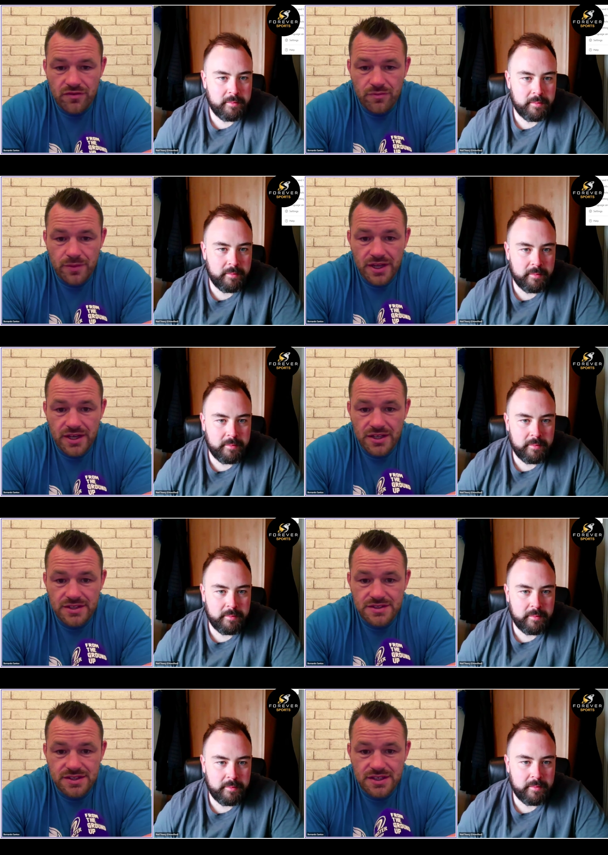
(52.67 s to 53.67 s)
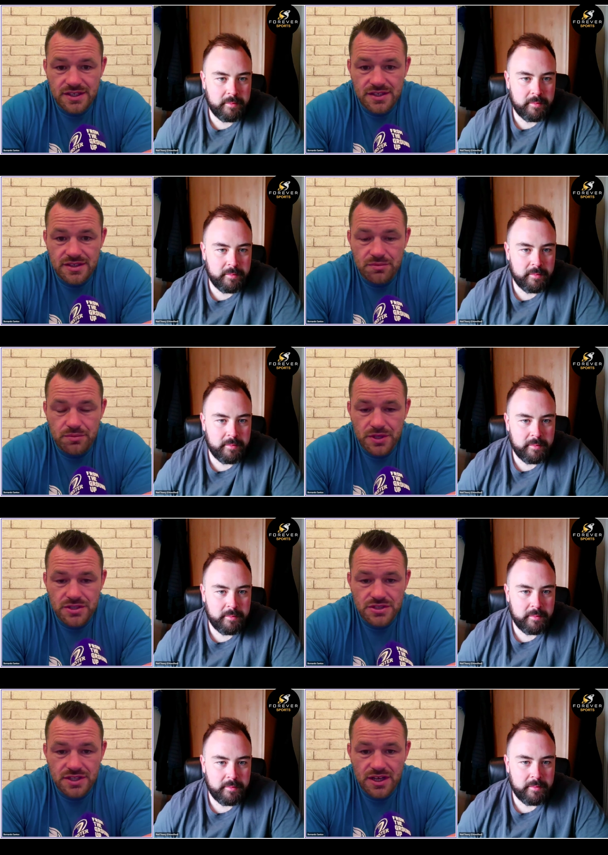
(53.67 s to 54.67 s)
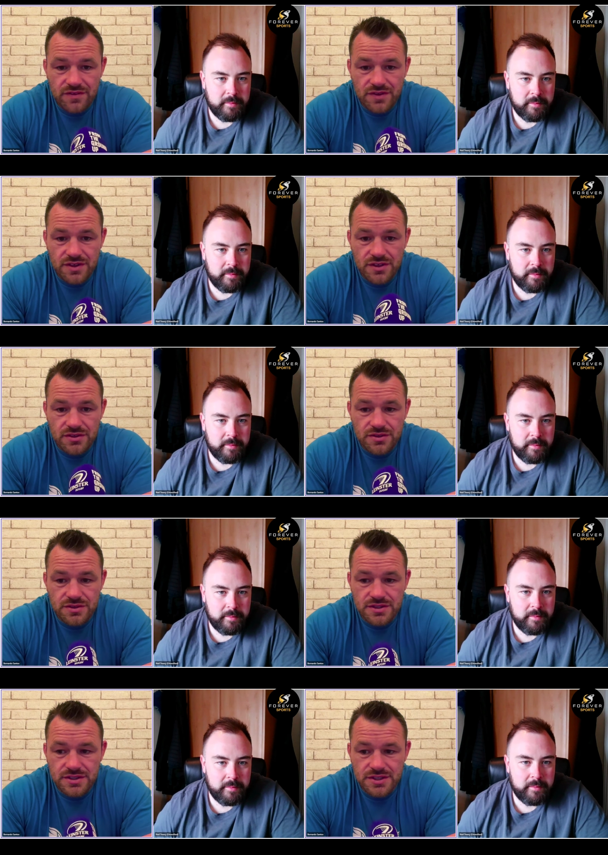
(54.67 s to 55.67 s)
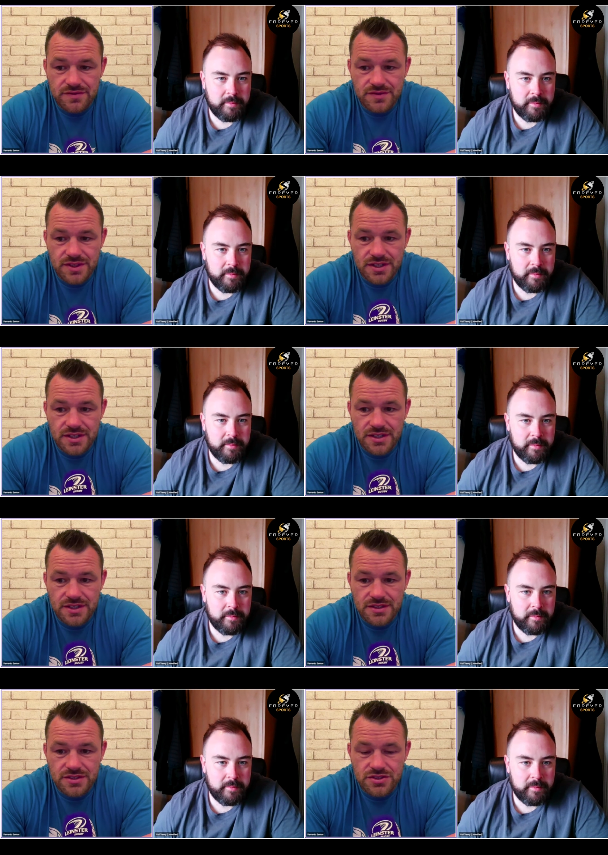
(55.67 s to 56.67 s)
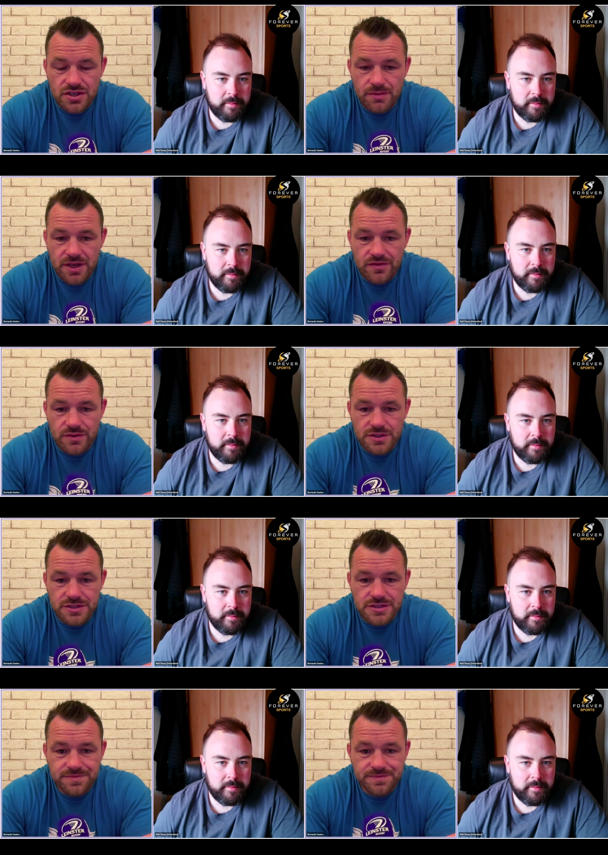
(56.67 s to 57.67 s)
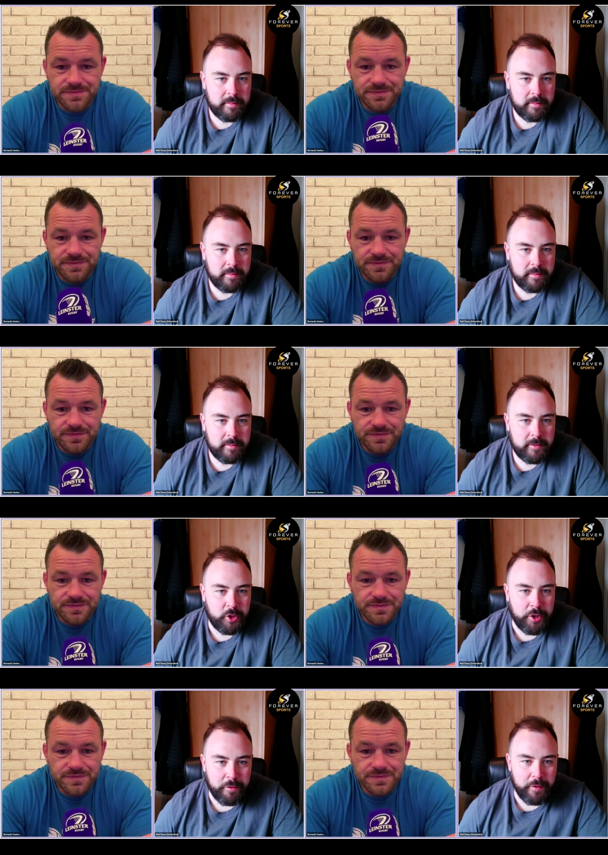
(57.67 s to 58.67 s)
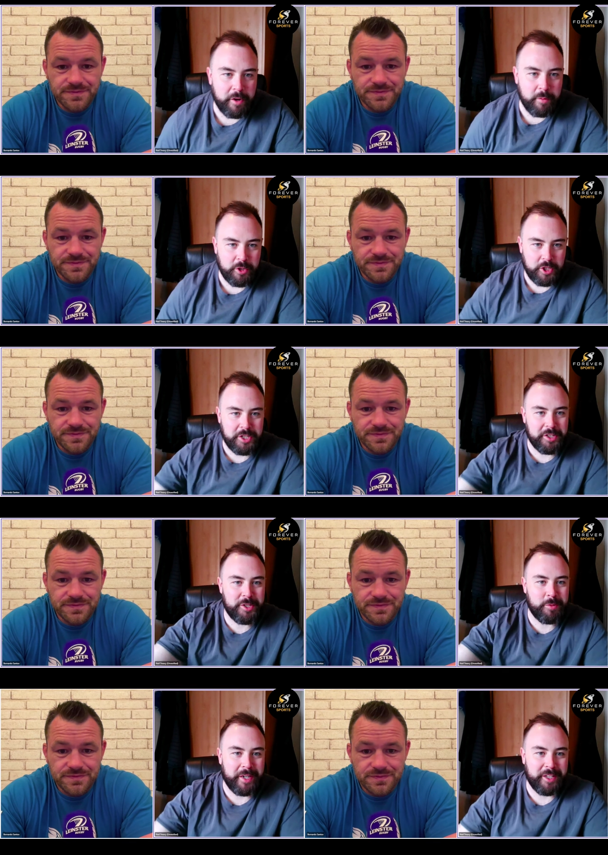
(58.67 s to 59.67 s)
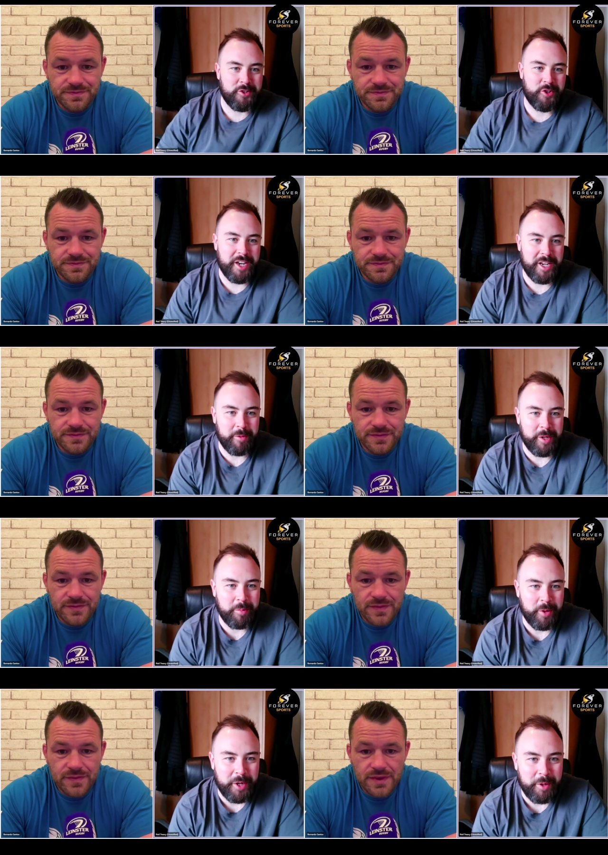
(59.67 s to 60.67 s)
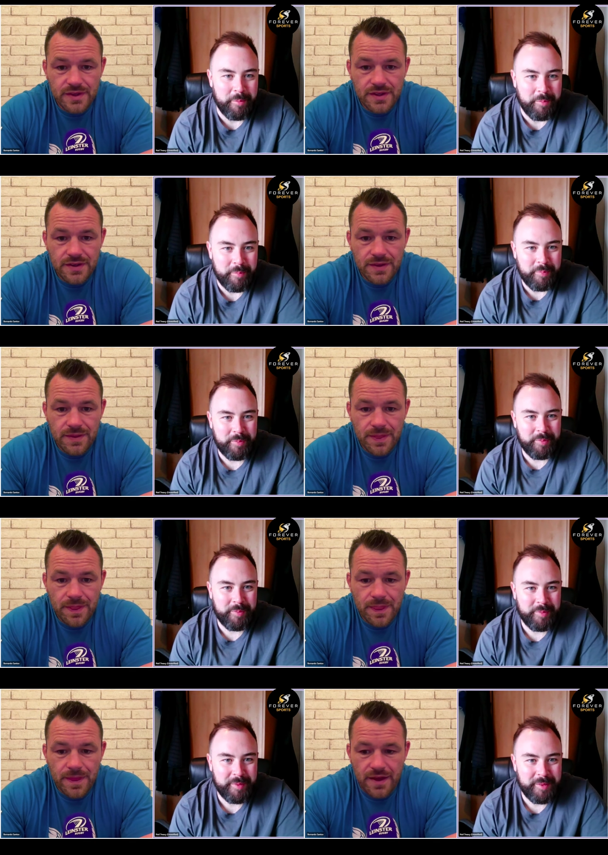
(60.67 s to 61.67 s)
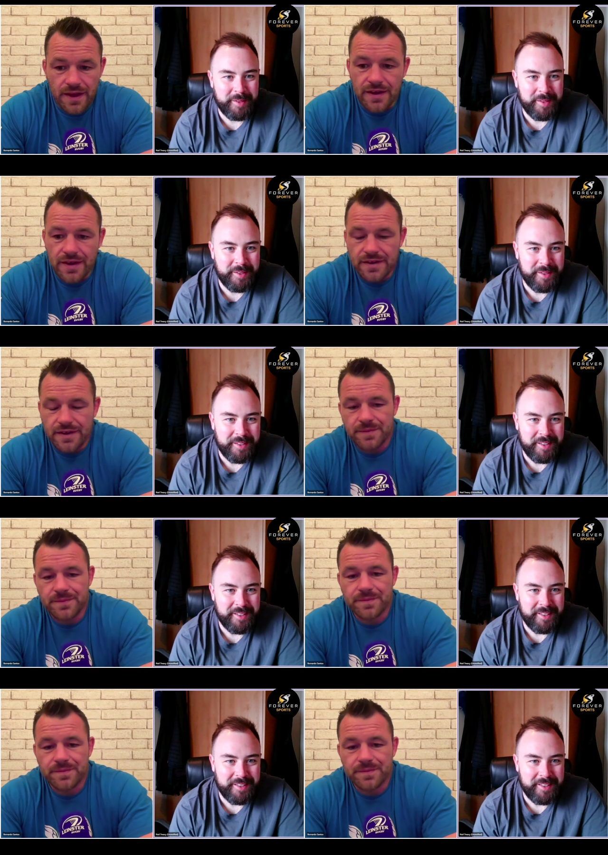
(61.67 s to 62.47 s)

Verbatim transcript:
Speaker 1: of meetings and pitch in the afternoon and gym afterwards.
Speaker 2: So you're very much into the swing of the training week by now.
Speaker 1: Yeah, yeah, yeah.